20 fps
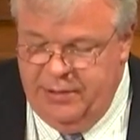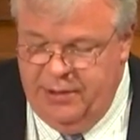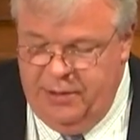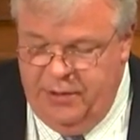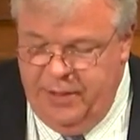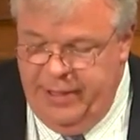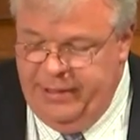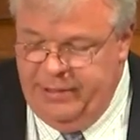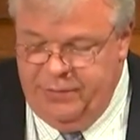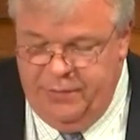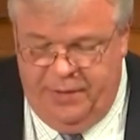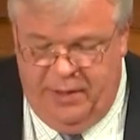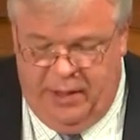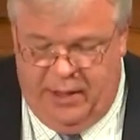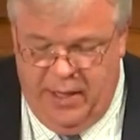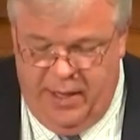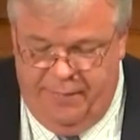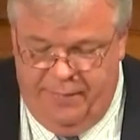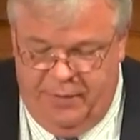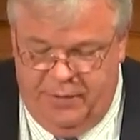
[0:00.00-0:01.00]
agrees with the
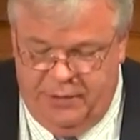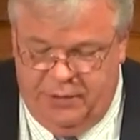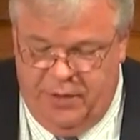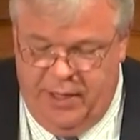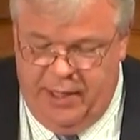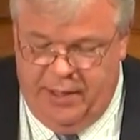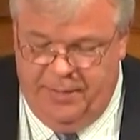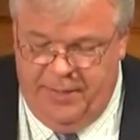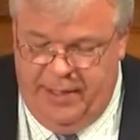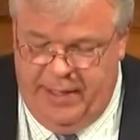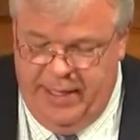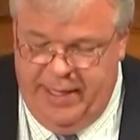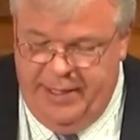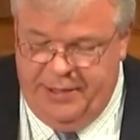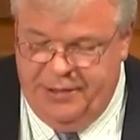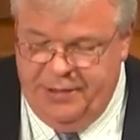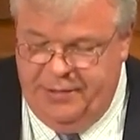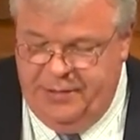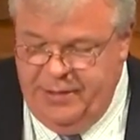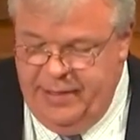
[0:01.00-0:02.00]
governor's
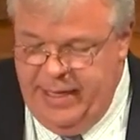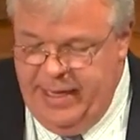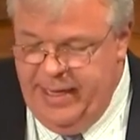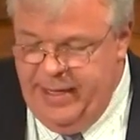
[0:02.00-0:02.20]
recommendation to